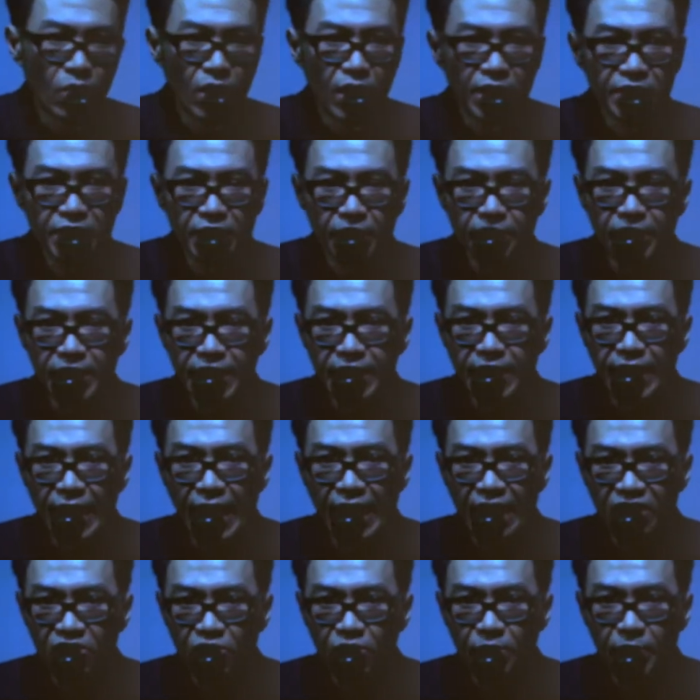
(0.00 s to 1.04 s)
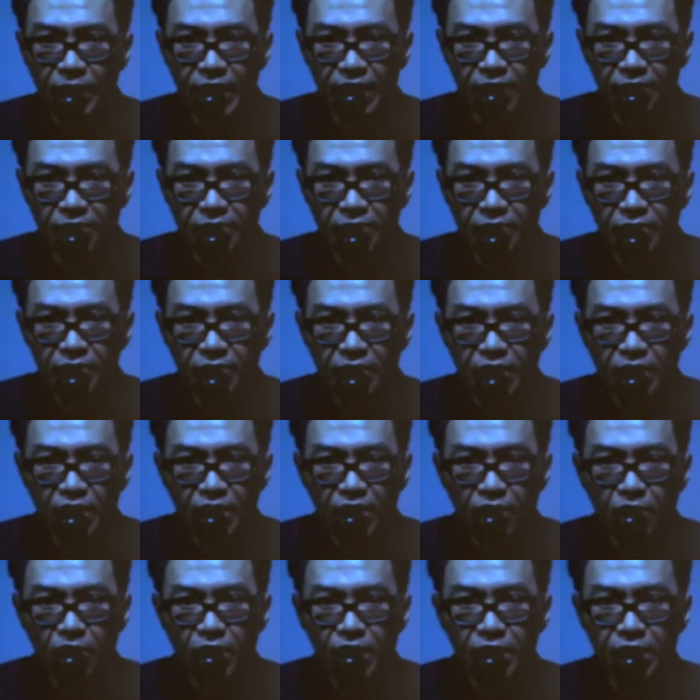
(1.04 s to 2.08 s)
quantum entanglement,
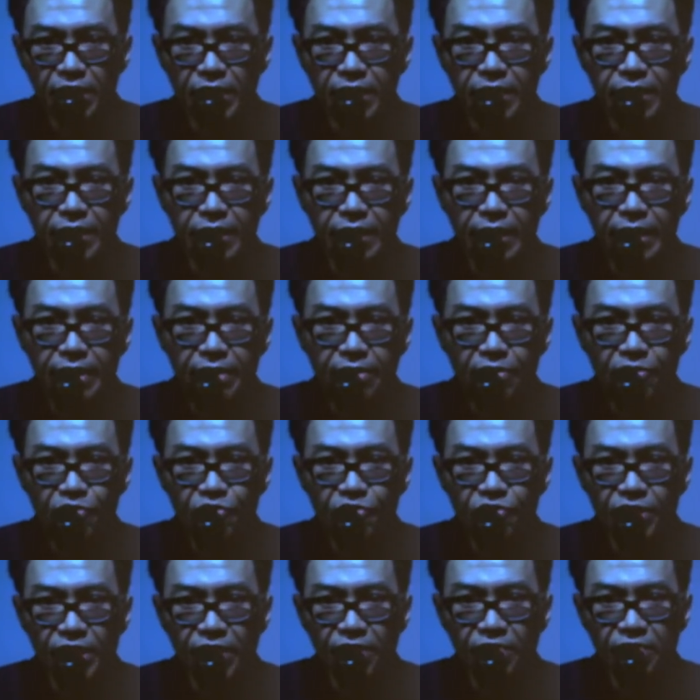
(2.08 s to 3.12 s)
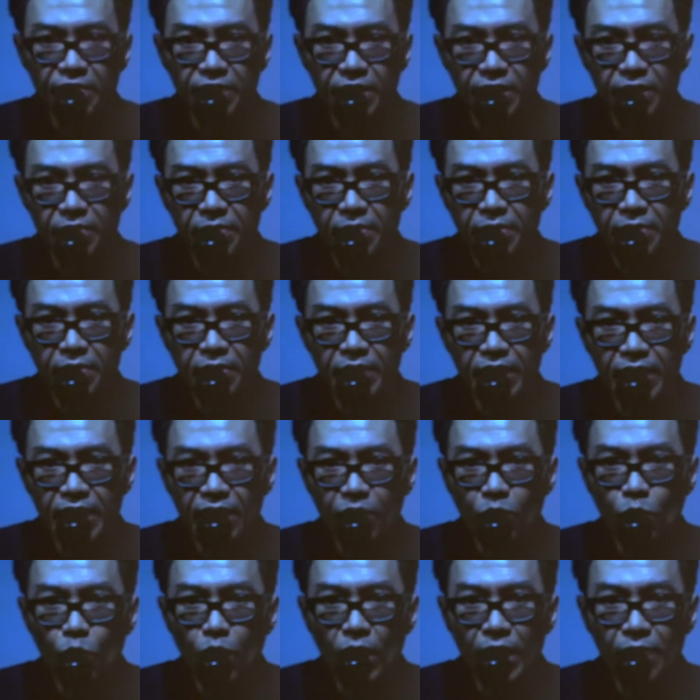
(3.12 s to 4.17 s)
where the slightest shift
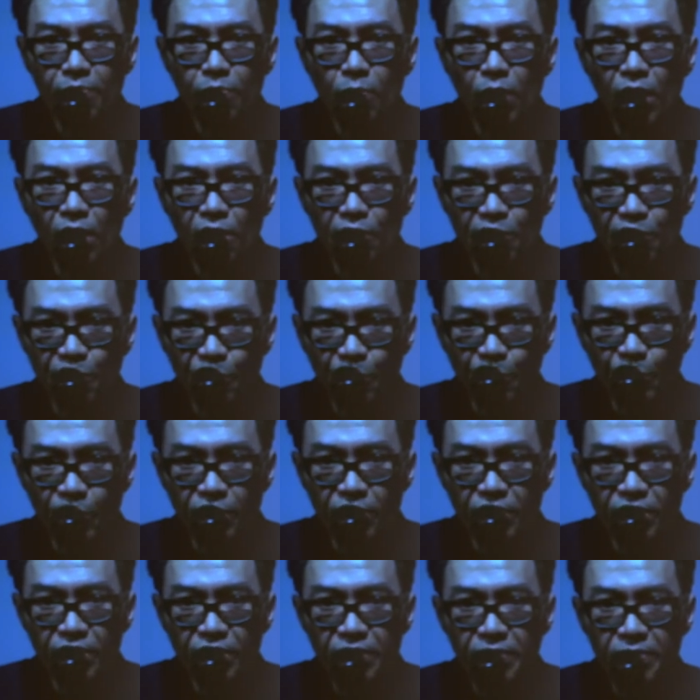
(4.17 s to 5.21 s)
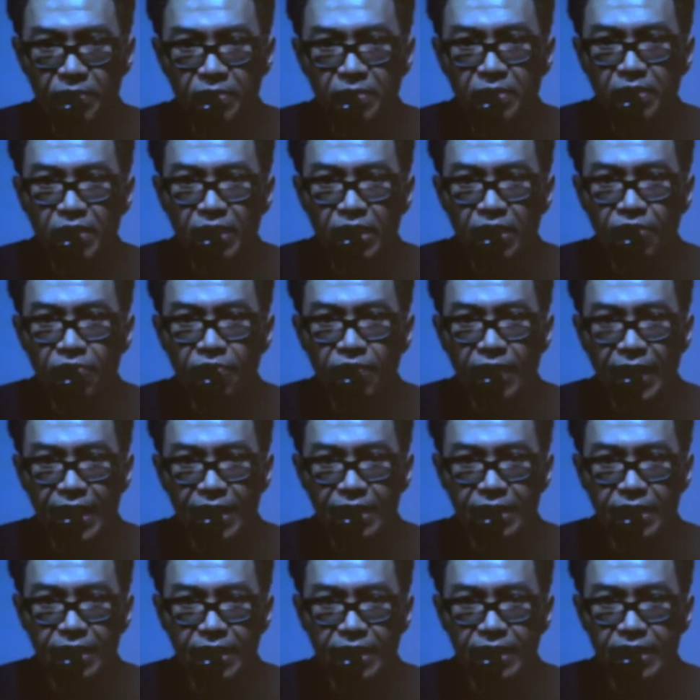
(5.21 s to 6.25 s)
in one molecule
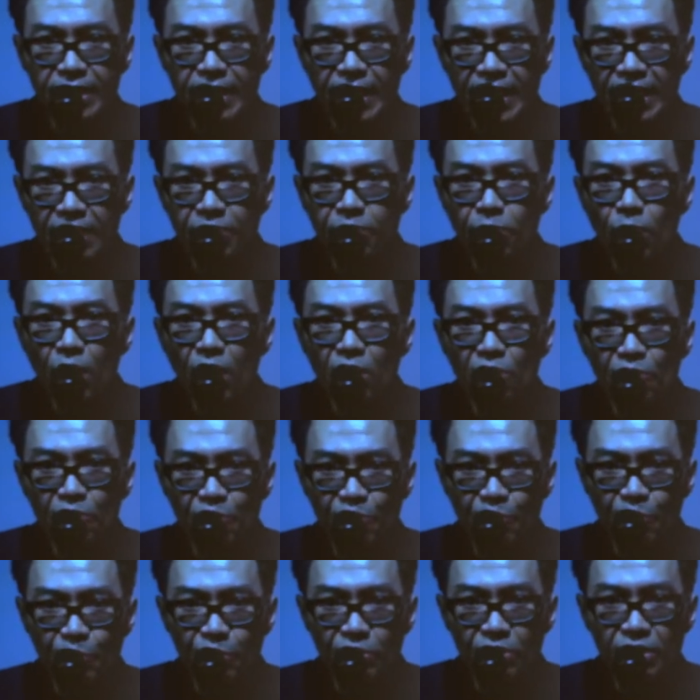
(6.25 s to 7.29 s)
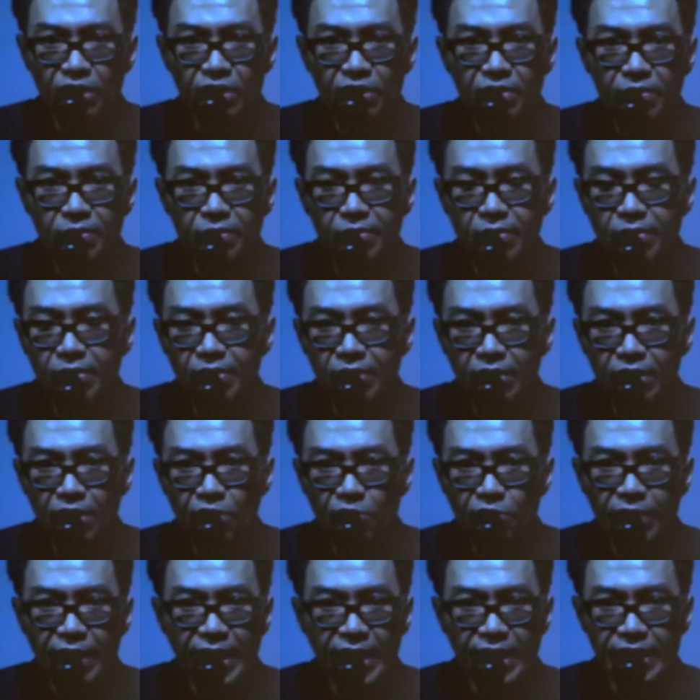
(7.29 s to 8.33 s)
affects a second molecule
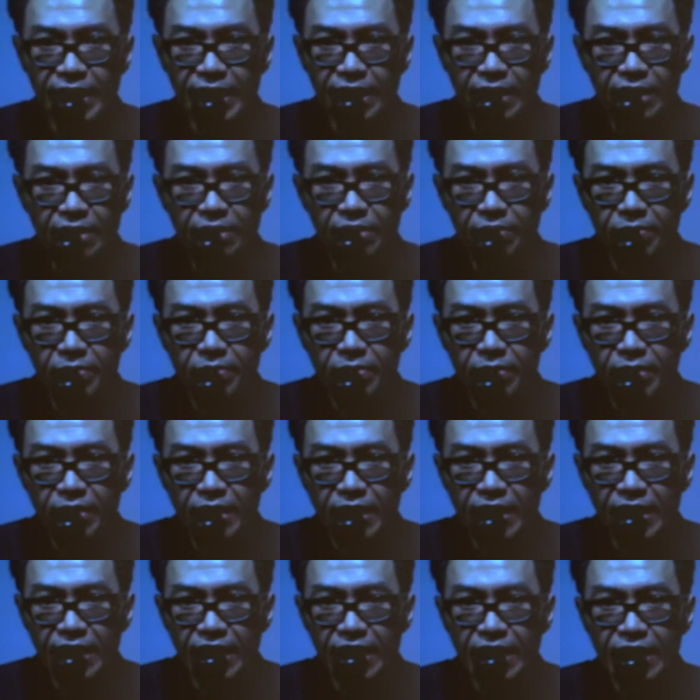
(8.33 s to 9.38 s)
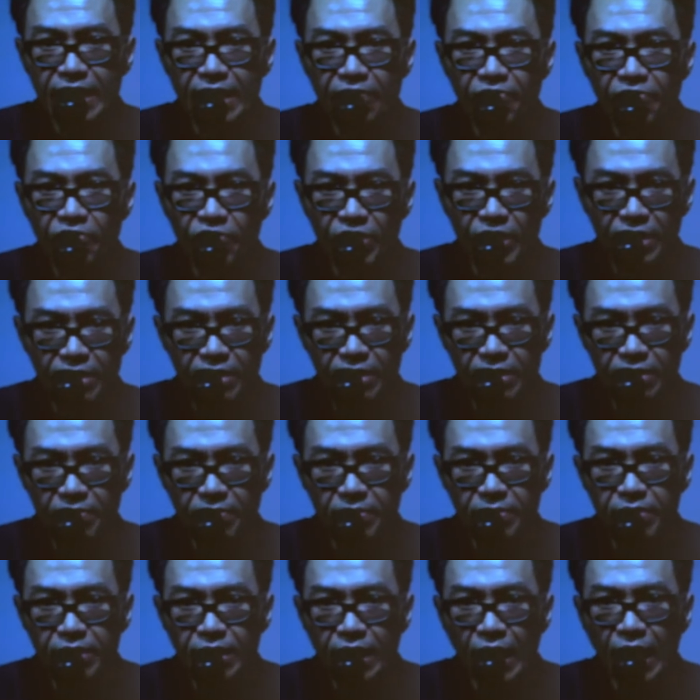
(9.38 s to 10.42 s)
located in a different
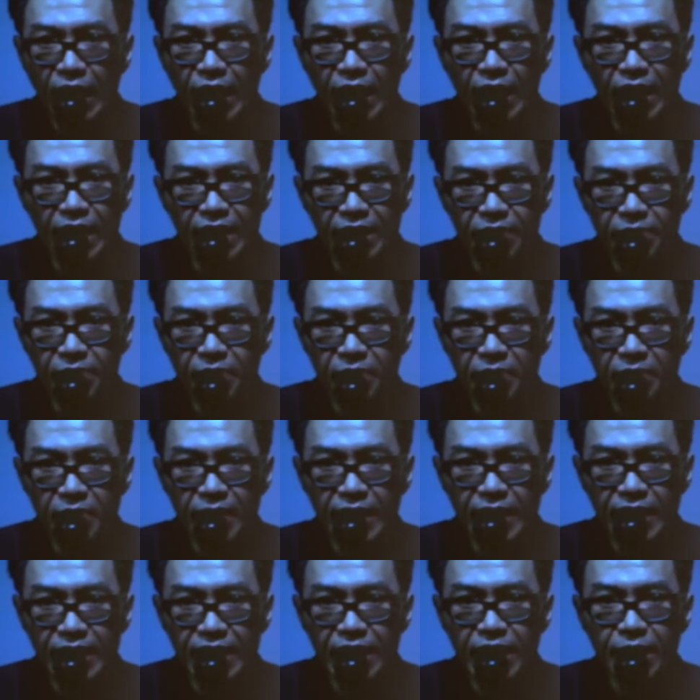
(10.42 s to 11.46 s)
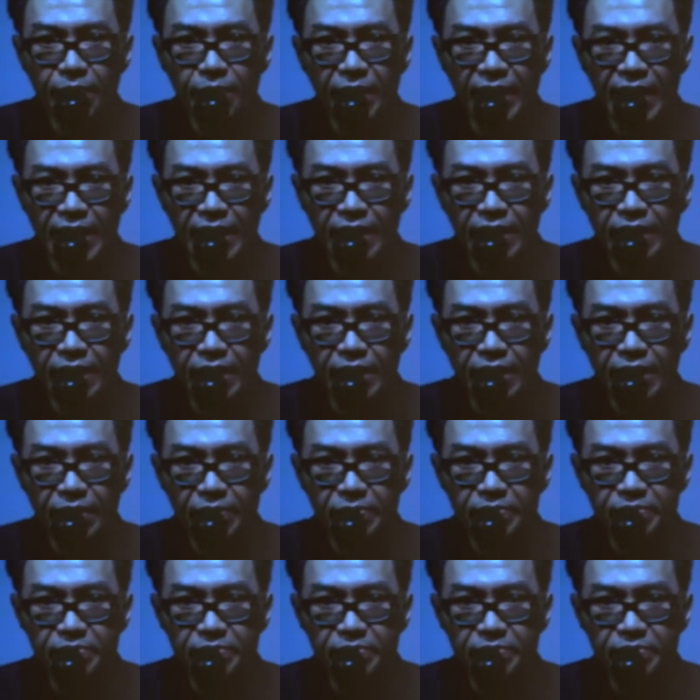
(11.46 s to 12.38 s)
time and space.